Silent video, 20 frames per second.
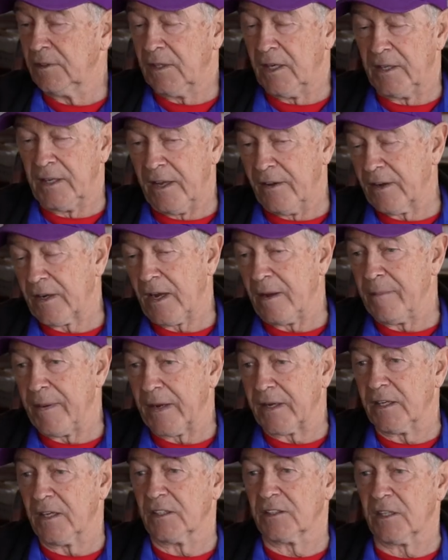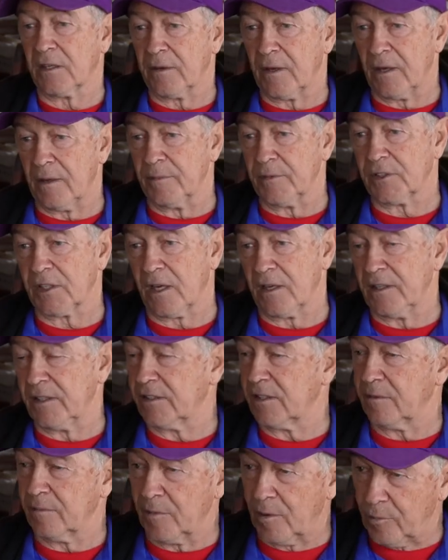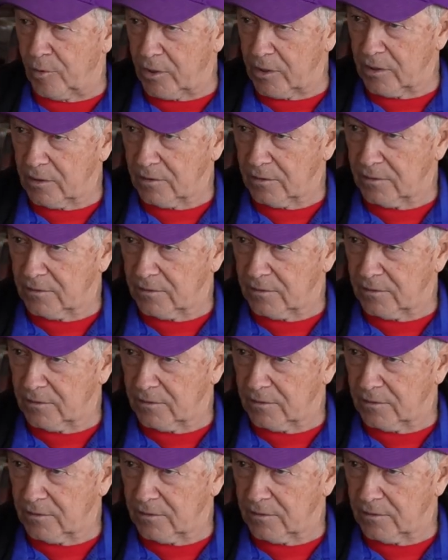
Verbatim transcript: And then I came back in, I said, um, he said, my boy,